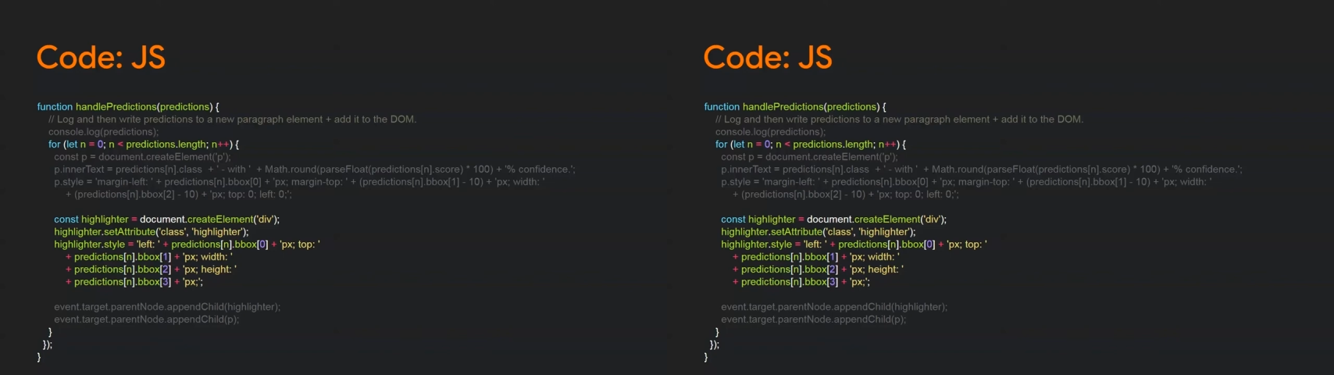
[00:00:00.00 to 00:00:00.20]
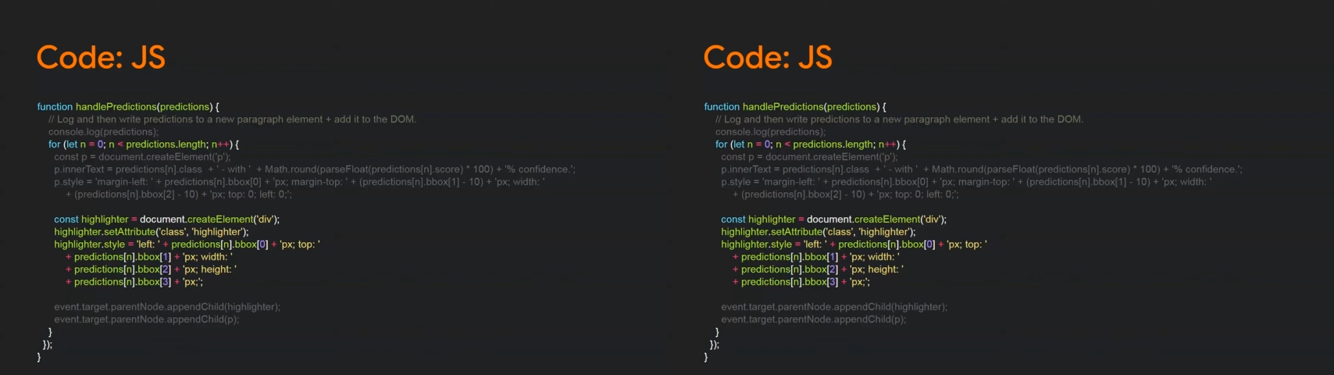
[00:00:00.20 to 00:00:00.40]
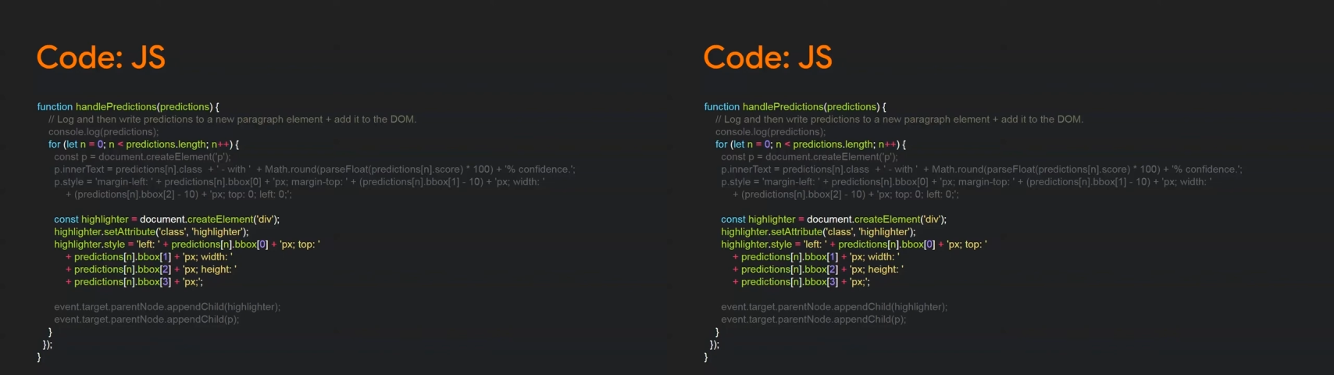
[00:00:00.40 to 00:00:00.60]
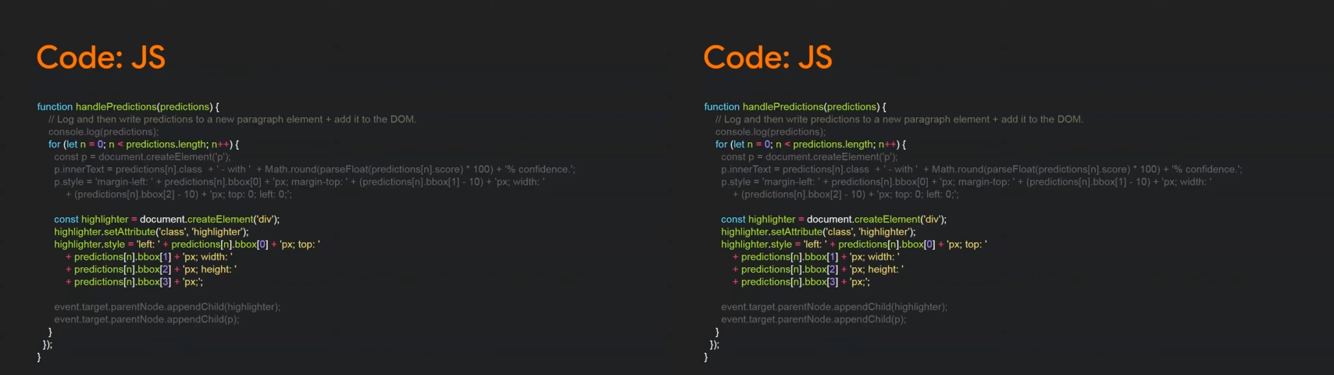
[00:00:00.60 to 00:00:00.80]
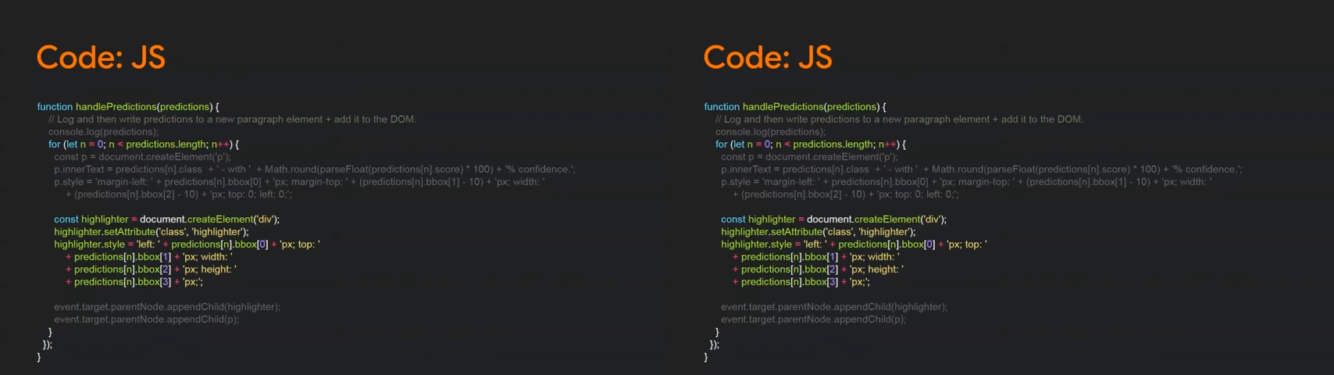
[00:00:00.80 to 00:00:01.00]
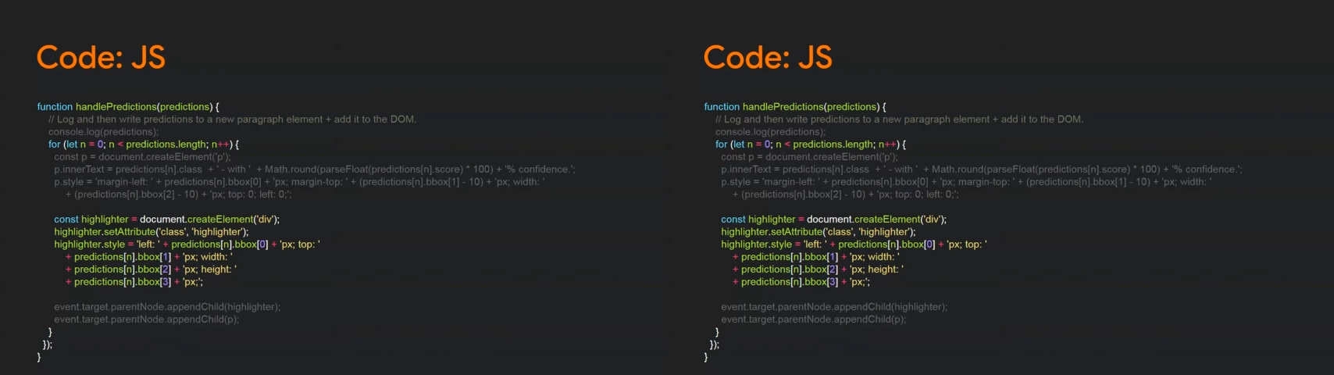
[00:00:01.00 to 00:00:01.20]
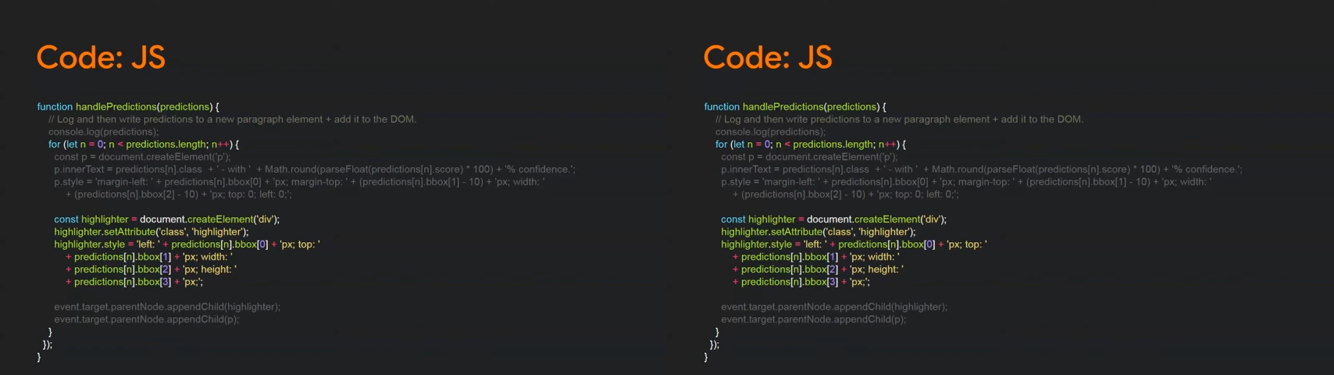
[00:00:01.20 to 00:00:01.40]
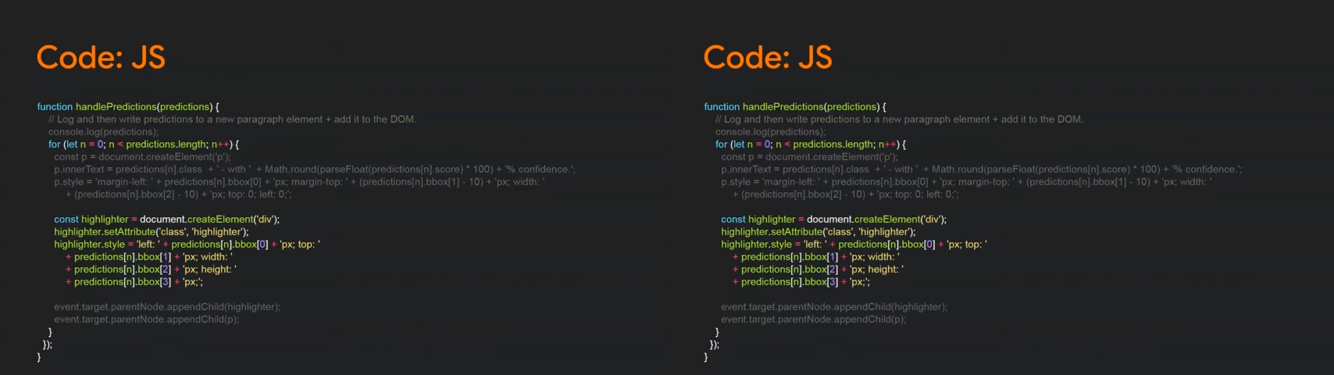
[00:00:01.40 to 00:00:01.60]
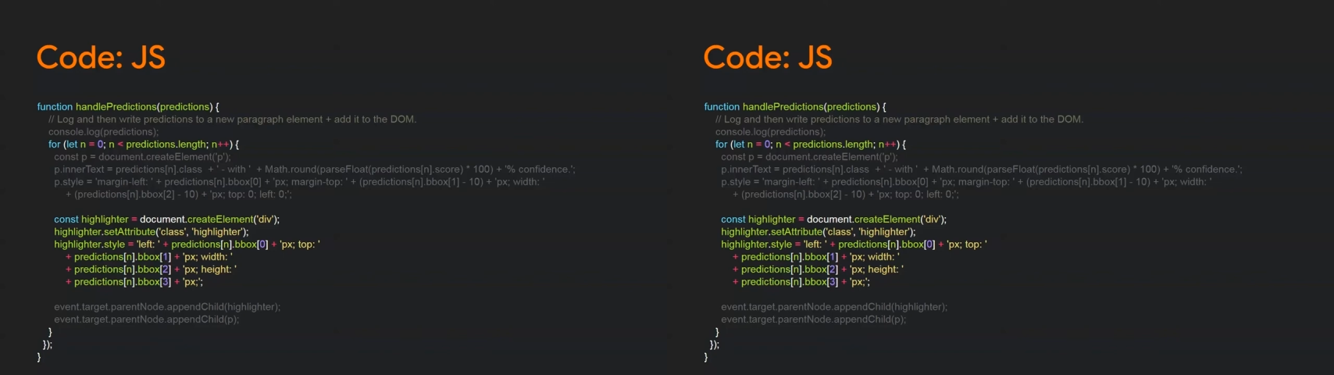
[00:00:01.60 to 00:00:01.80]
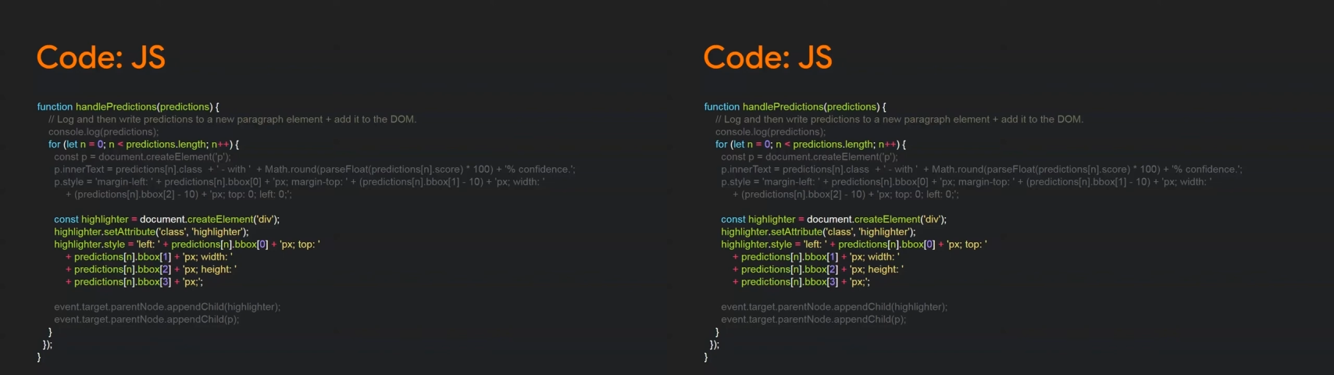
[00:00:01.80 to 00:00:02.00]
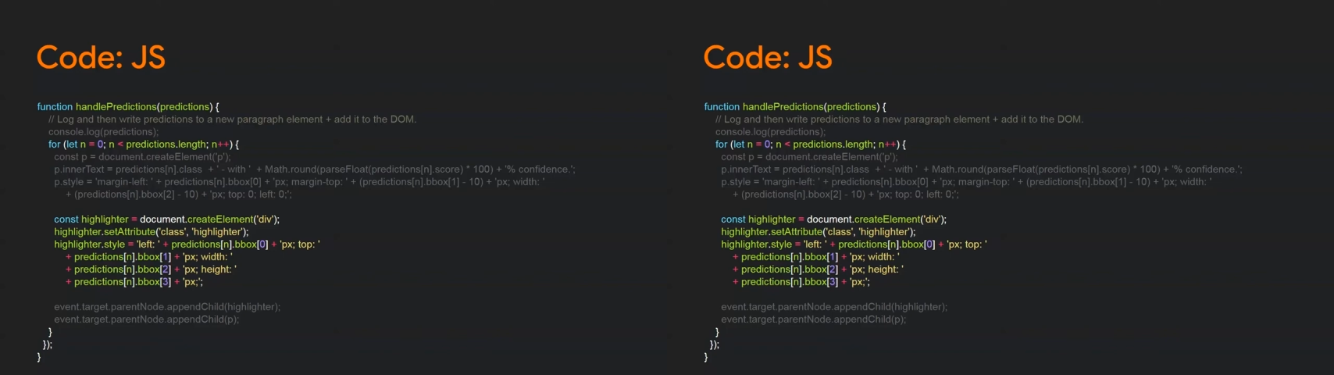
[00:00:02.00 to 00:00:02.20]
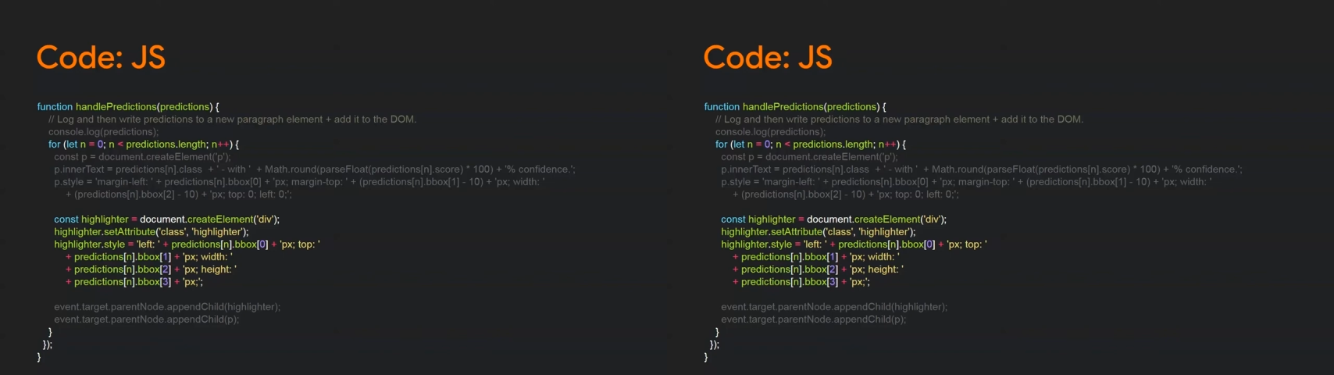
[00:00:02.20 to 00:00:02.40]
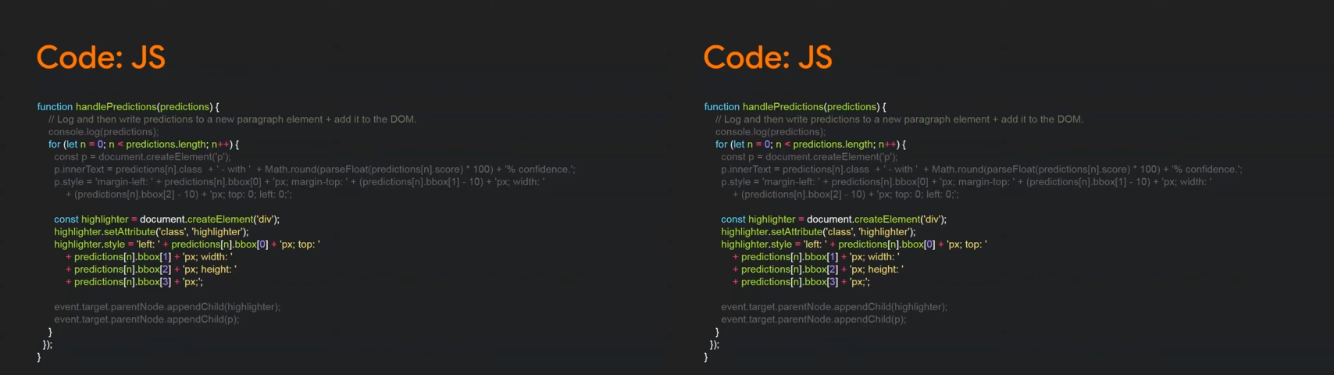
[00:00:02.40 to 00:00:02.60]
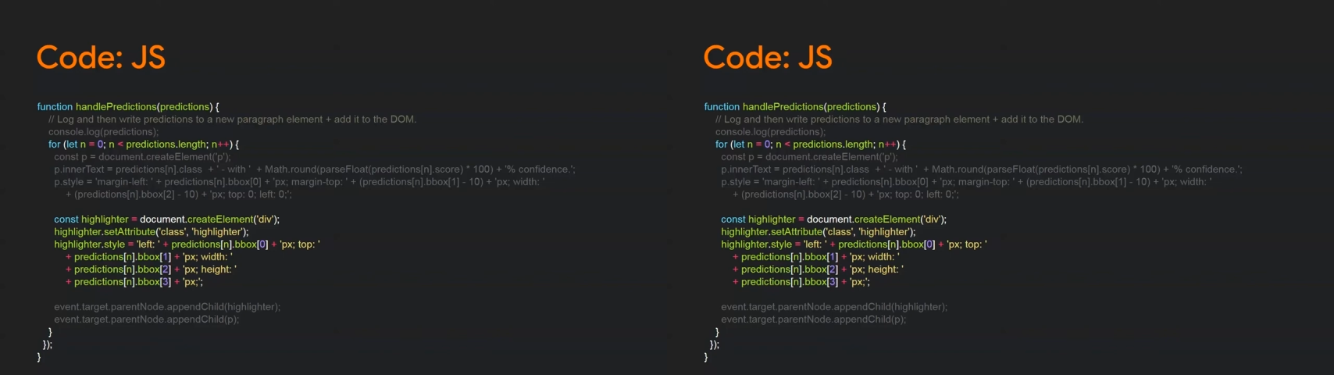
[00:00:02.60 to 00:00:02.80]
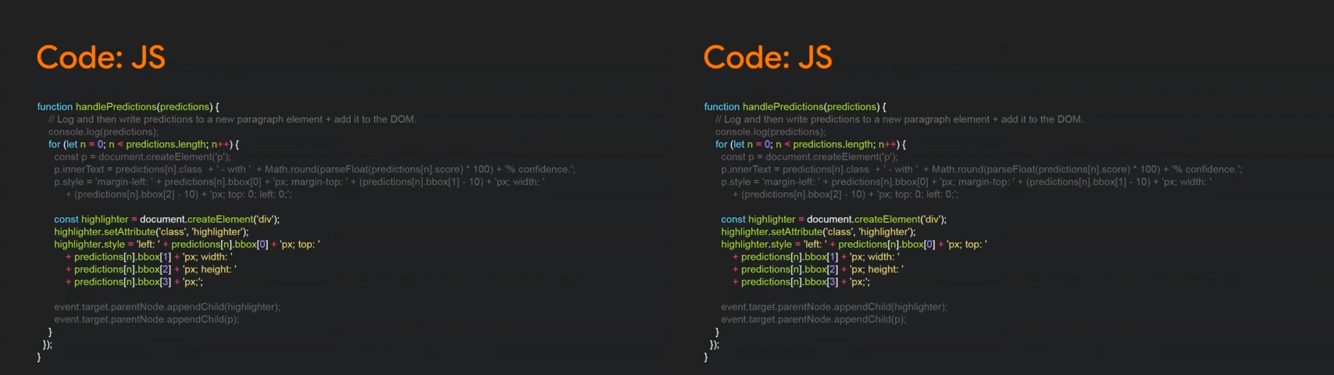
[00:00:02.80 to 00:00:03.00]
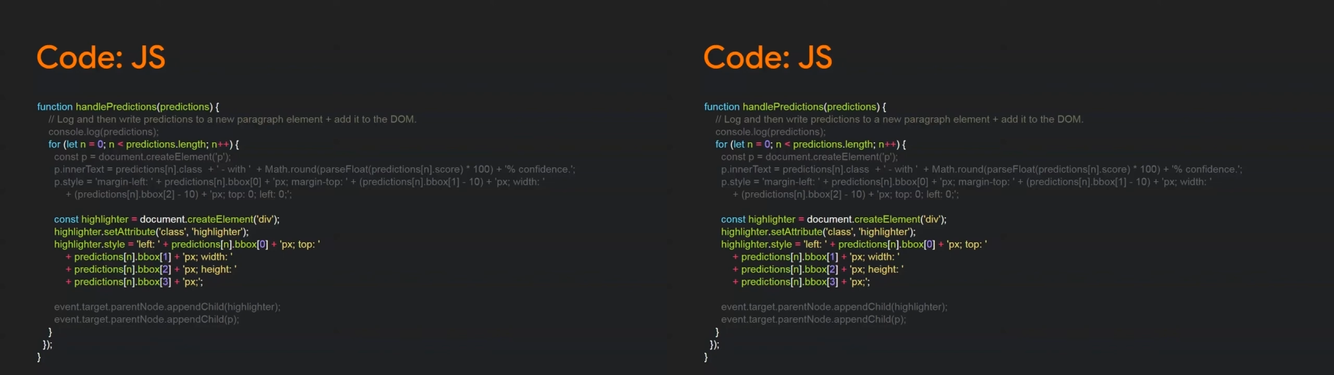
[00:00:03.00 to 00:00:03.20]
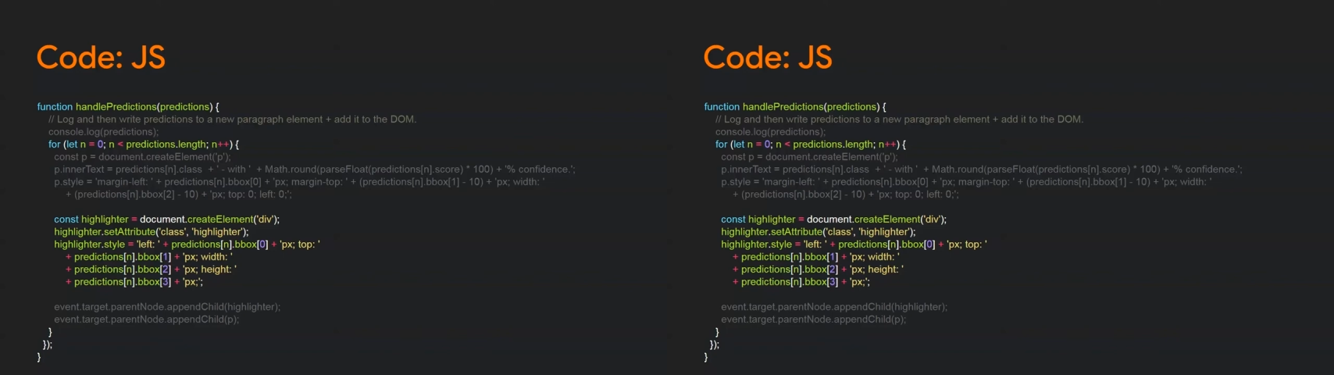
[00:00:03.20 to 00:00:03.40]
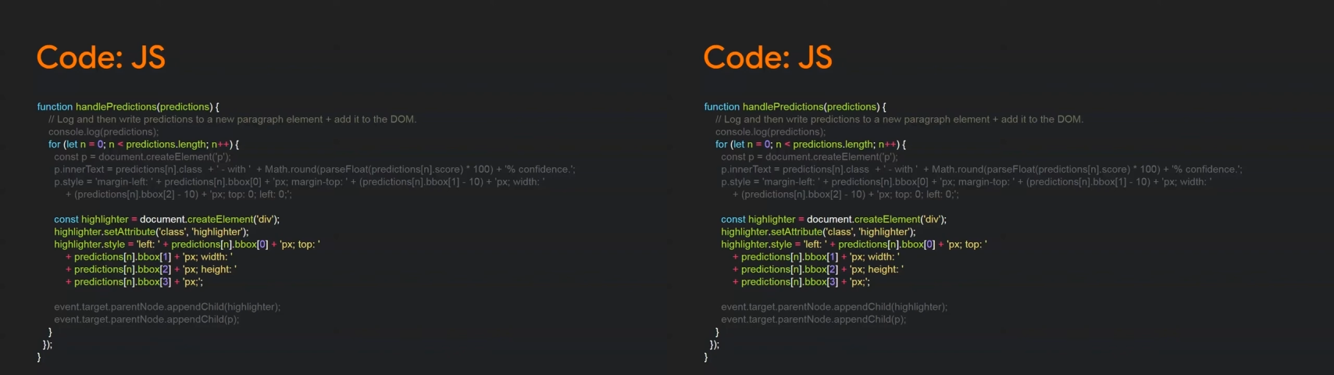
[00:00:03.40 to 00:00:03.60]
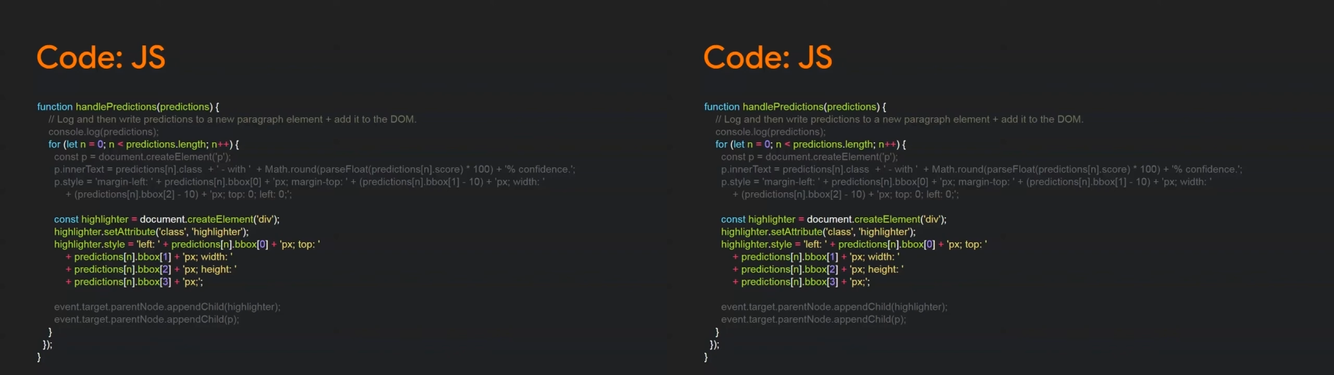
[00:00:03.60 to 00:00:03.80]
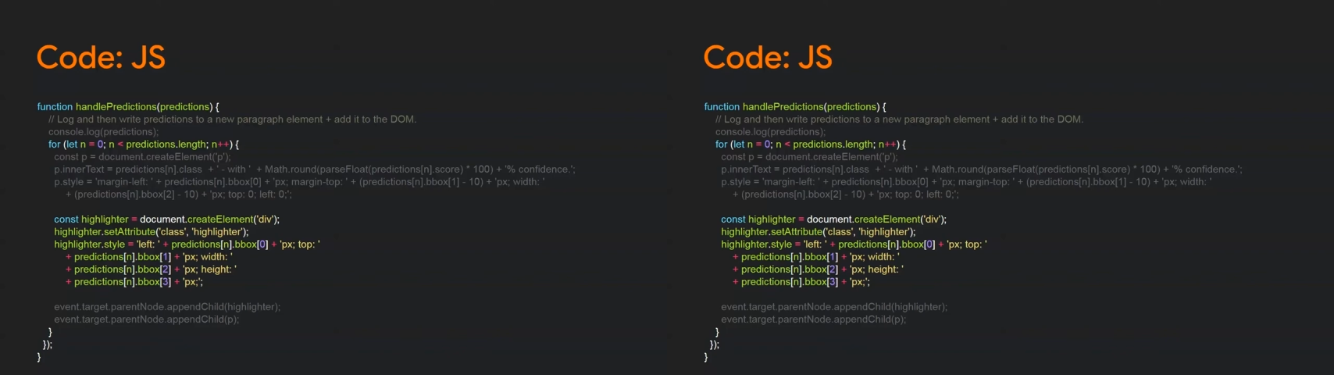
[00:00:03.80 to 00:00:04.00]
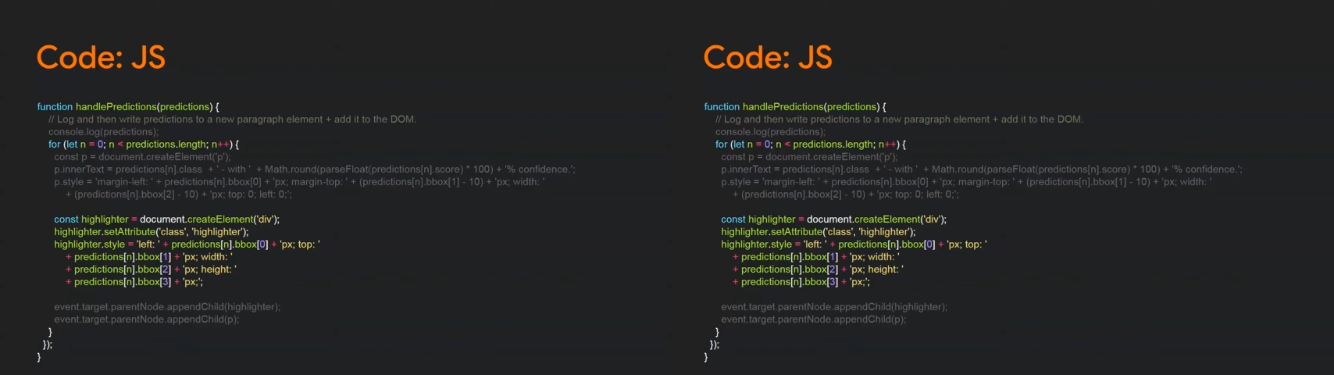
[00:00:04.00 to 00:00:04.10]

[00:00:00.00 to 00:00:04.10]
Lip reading: No face is visible, so there are no lips to read.